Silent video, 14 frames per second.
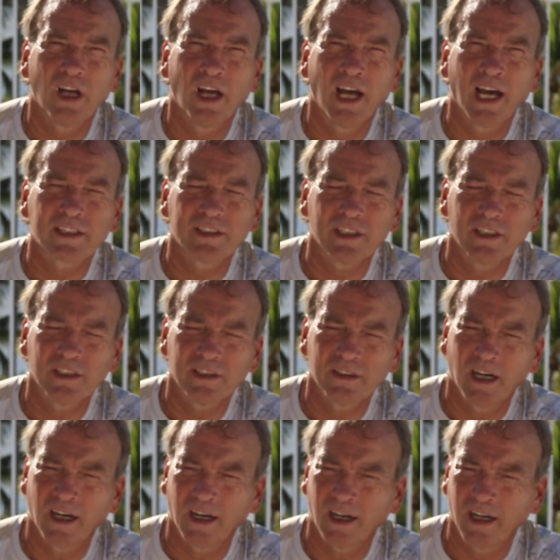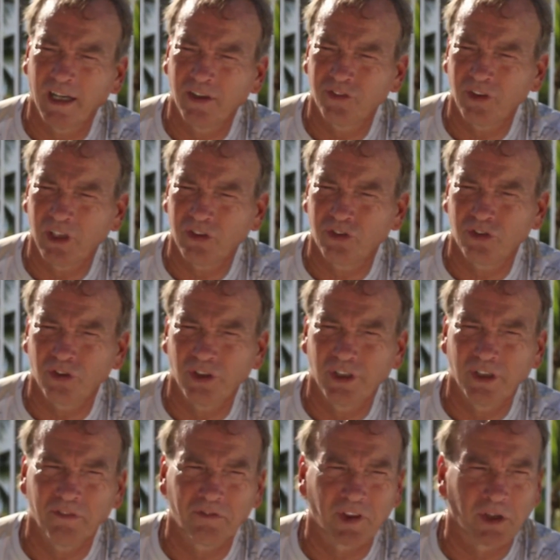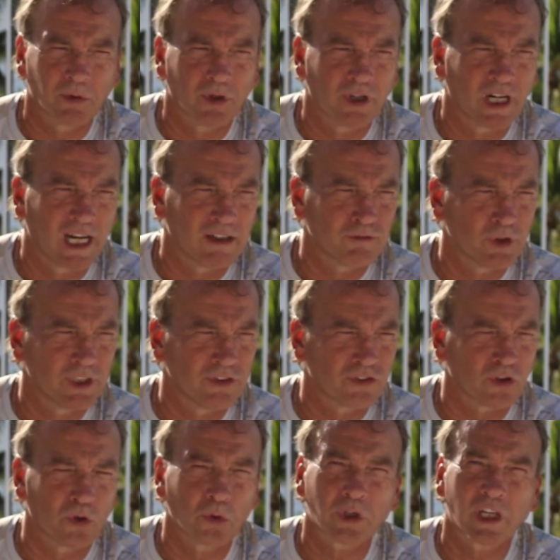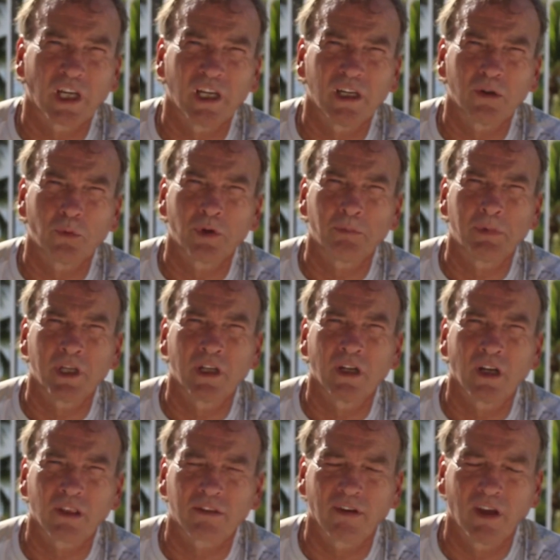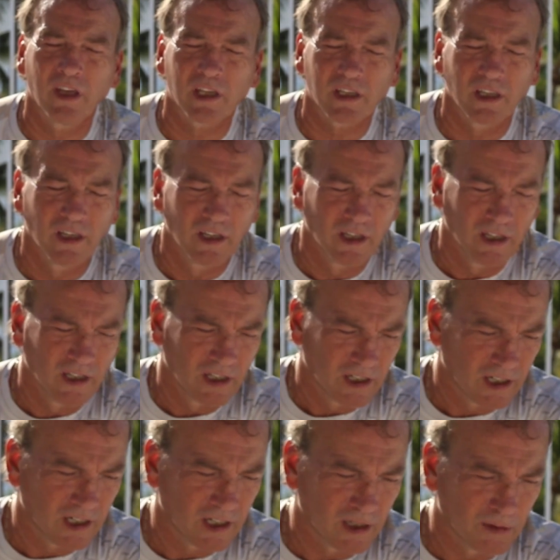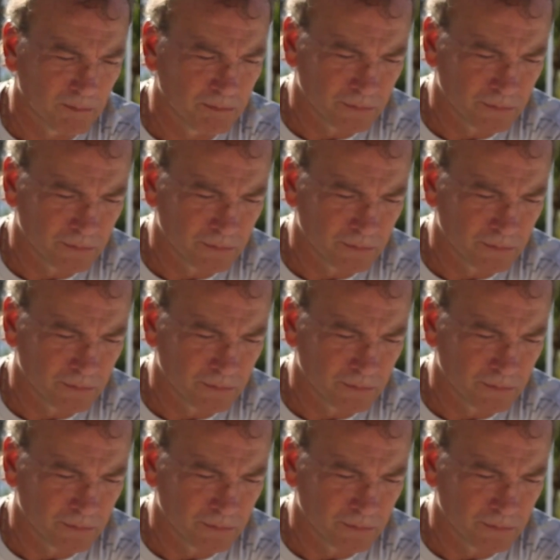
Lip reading: acting as they should if they were halfway okay with being in a tank. To